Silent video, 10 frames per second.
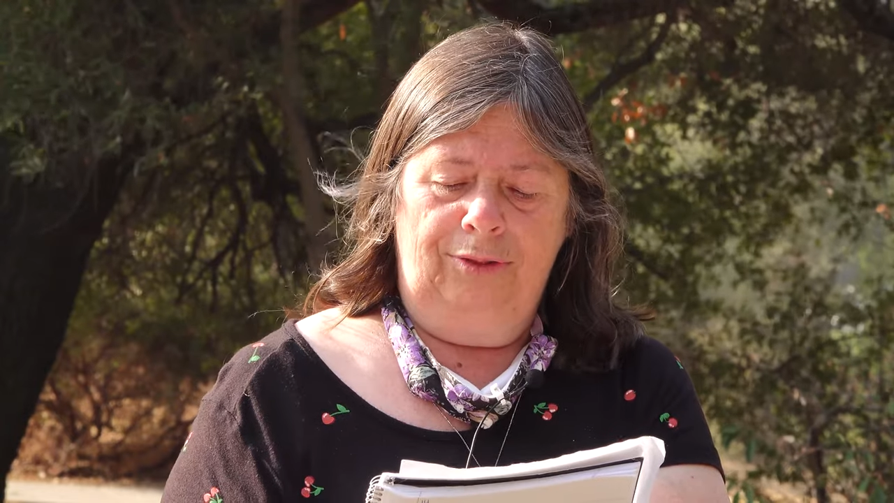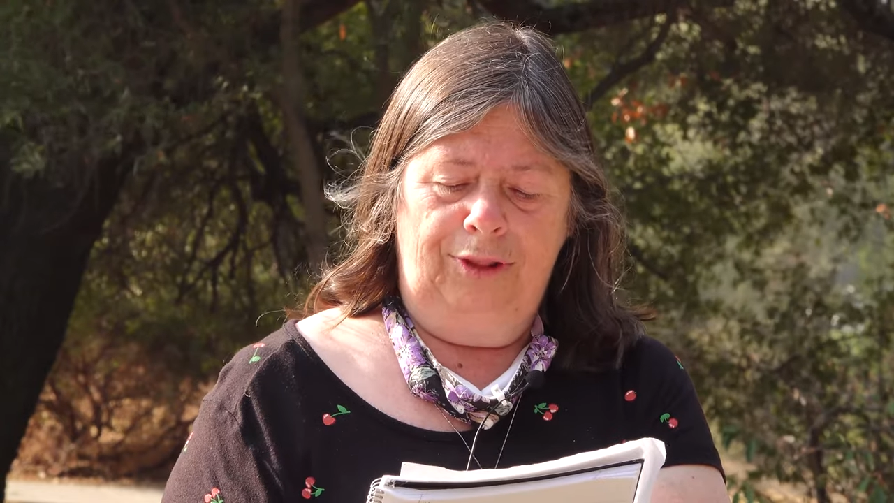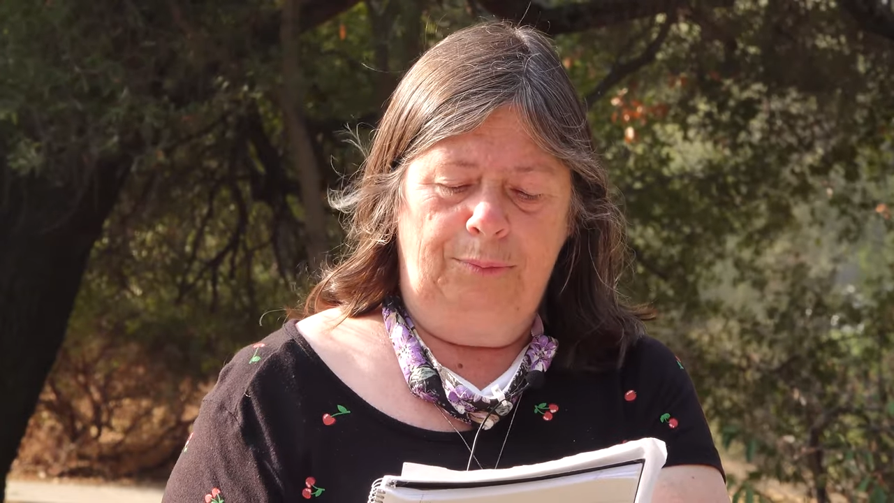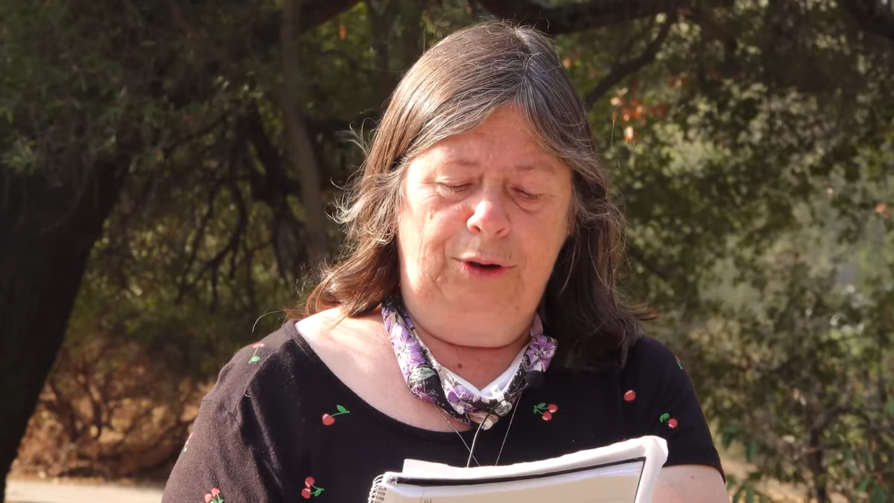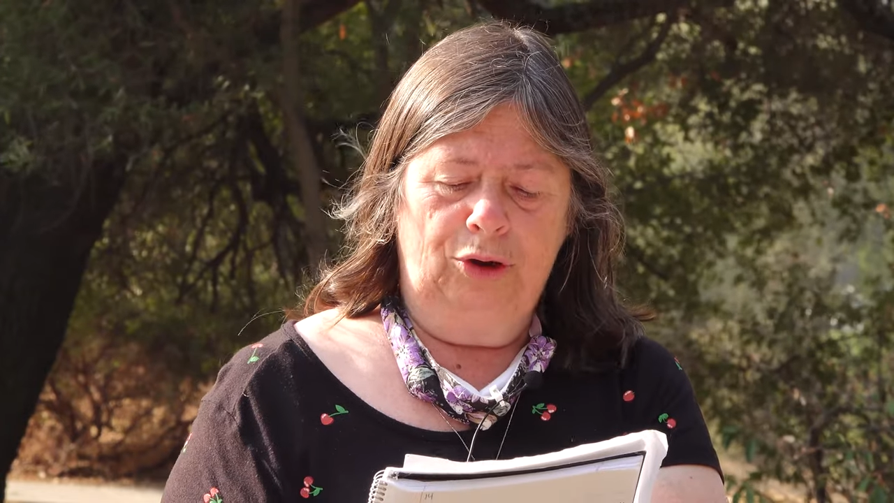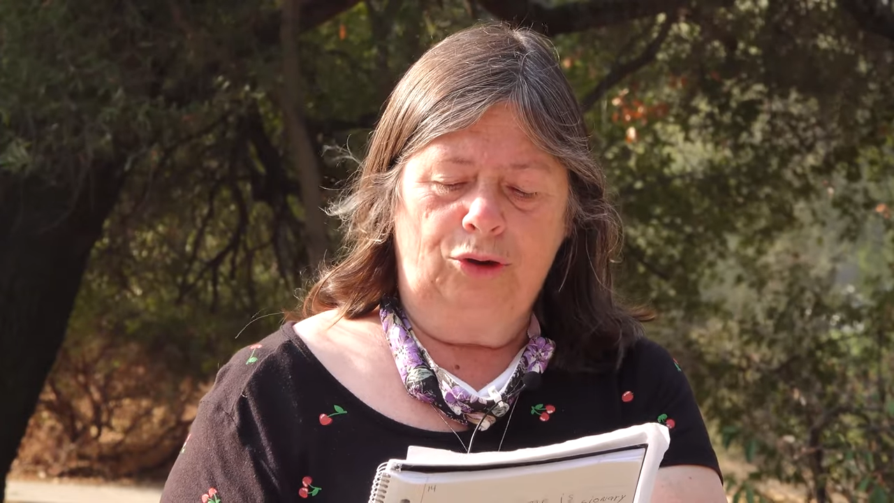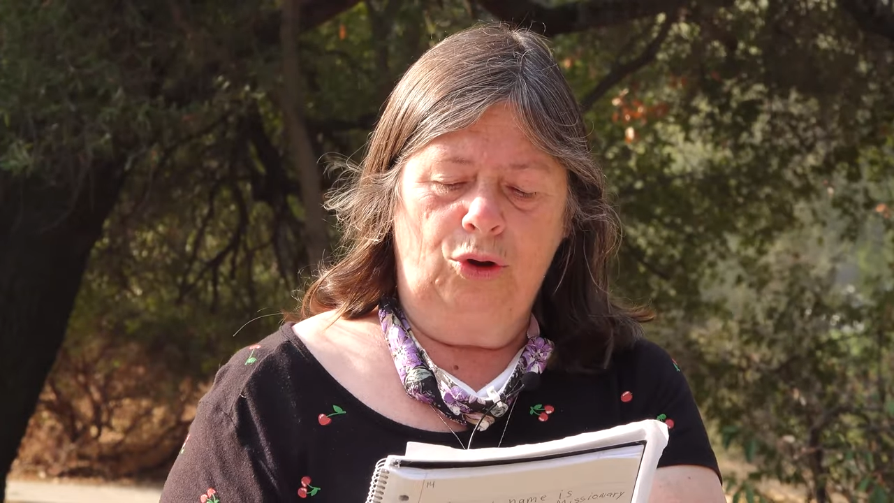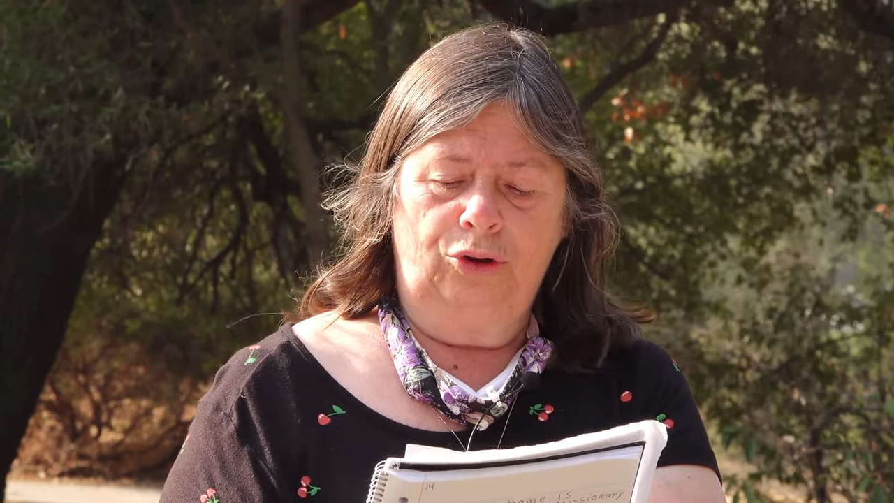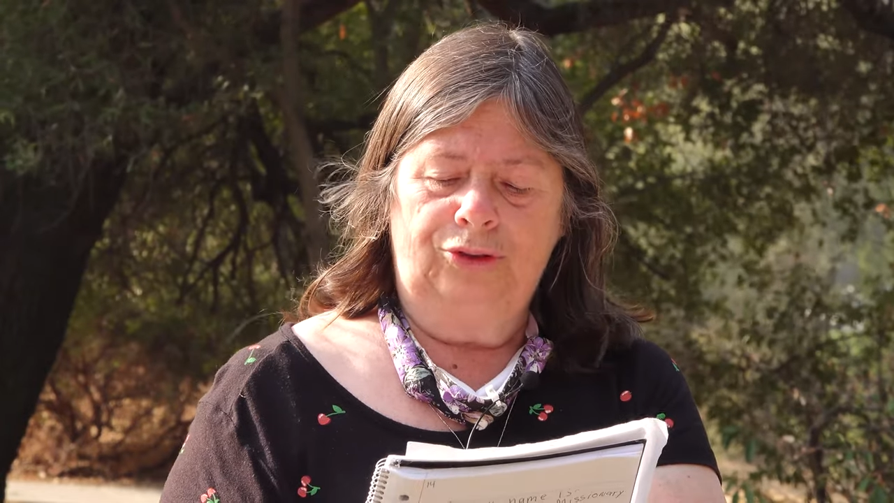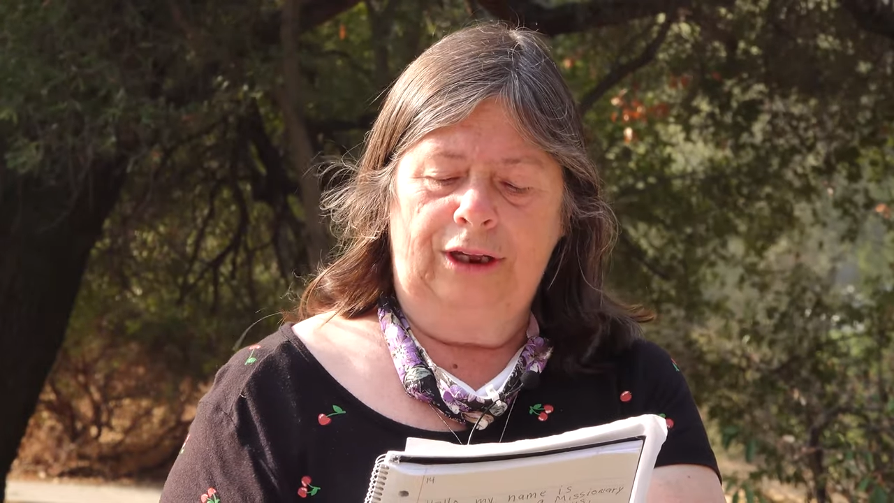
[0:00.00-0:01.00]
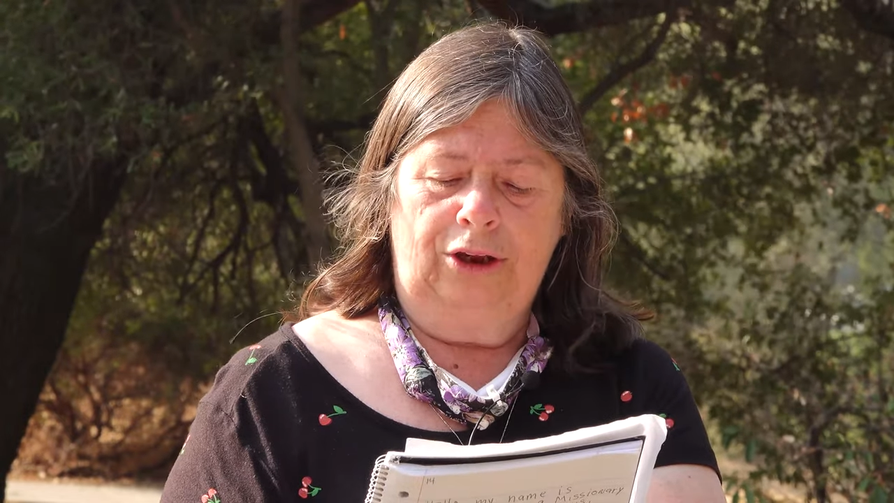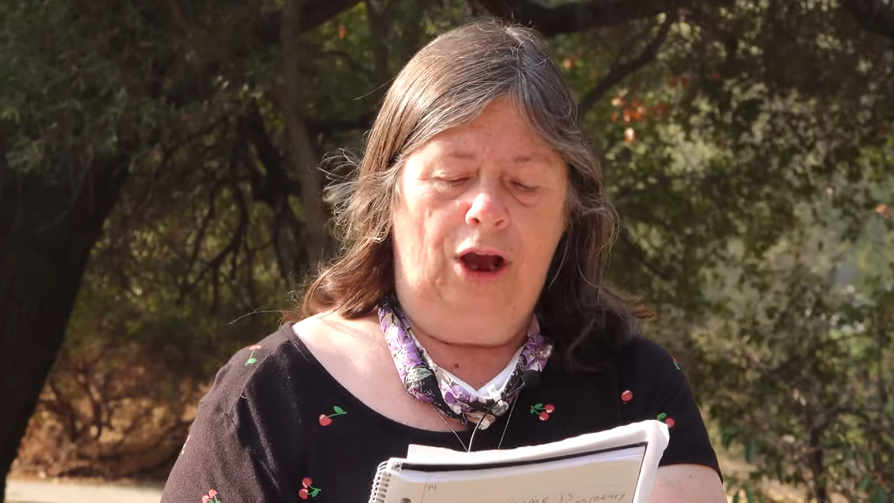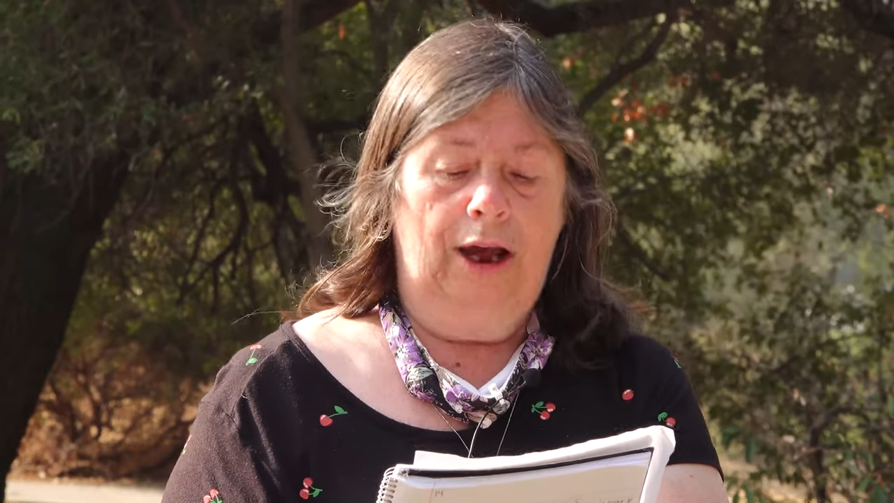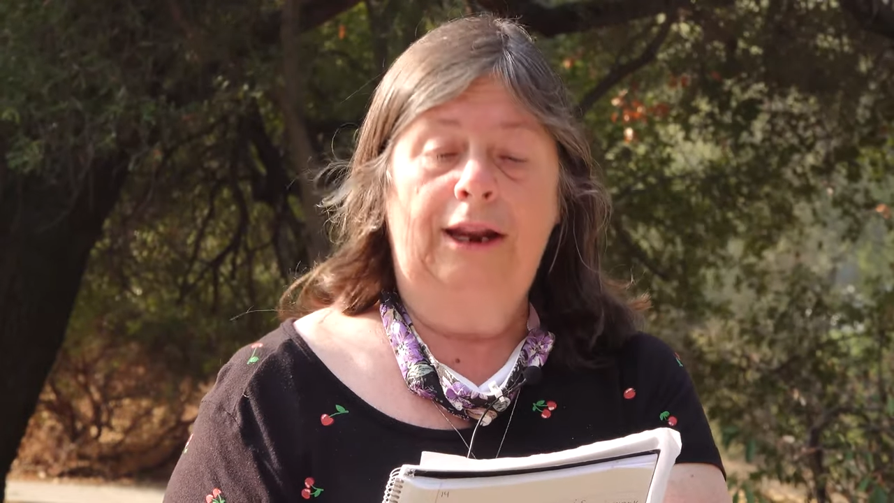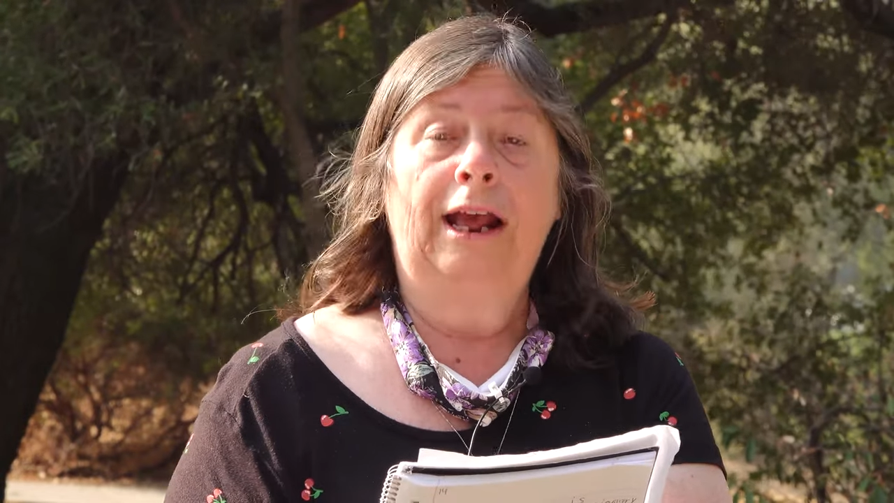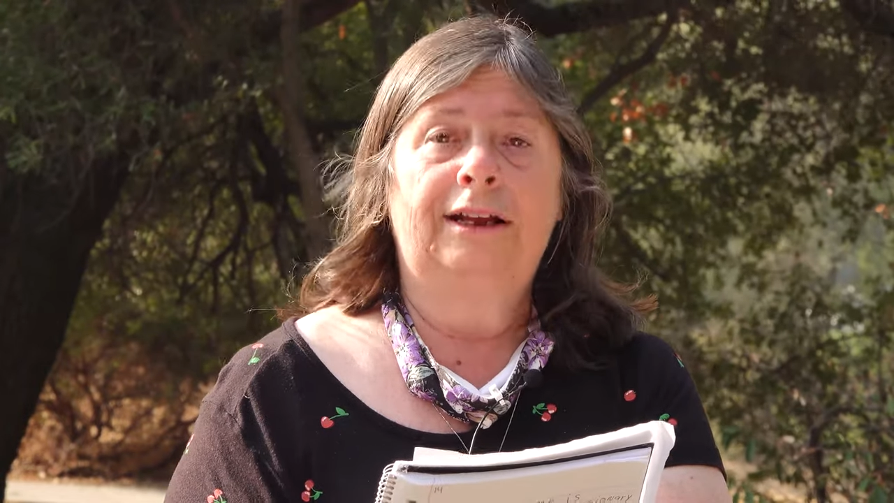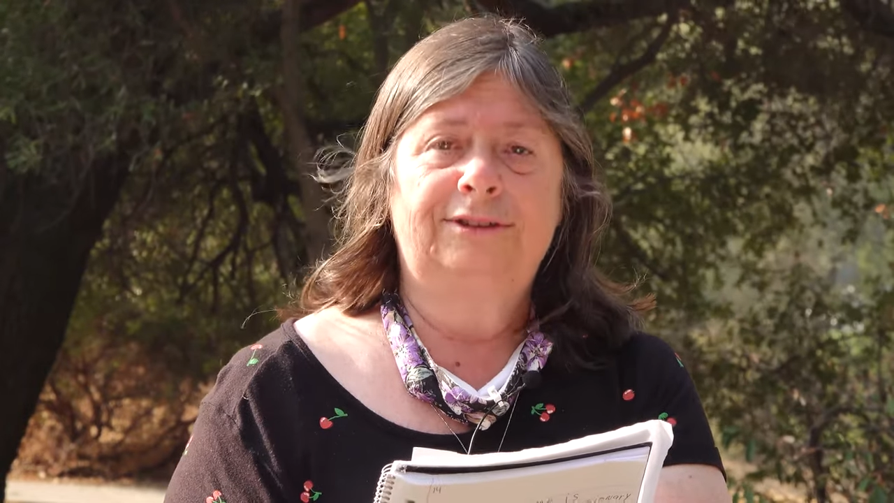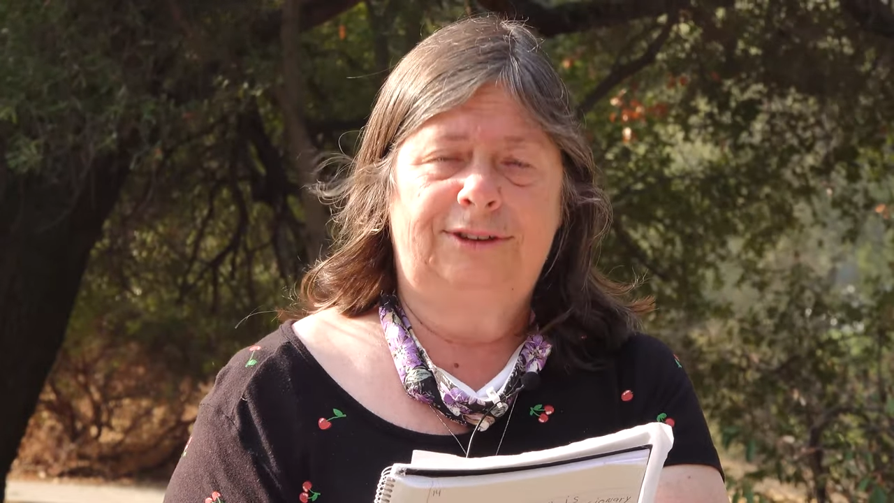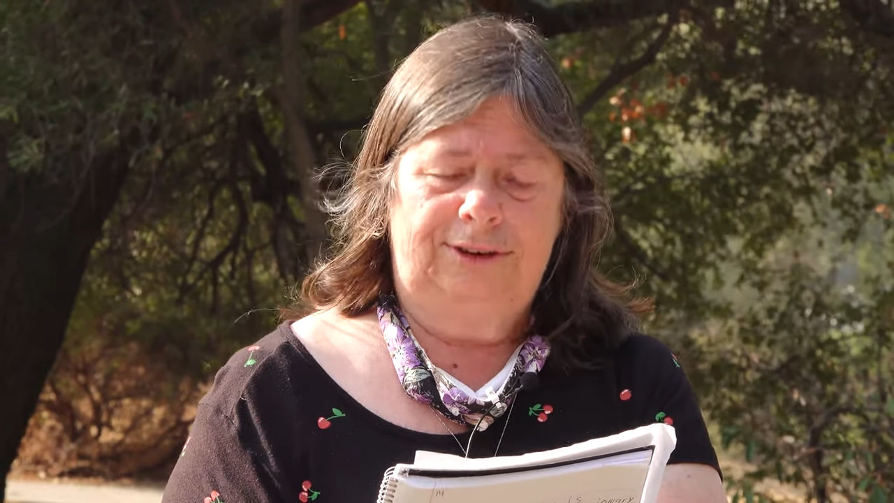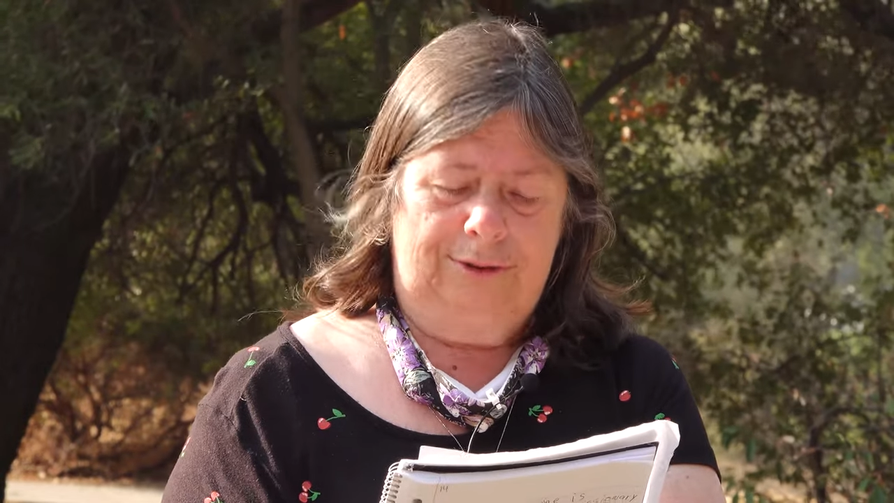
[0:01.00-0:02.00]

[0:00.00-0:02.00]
the miracles that God has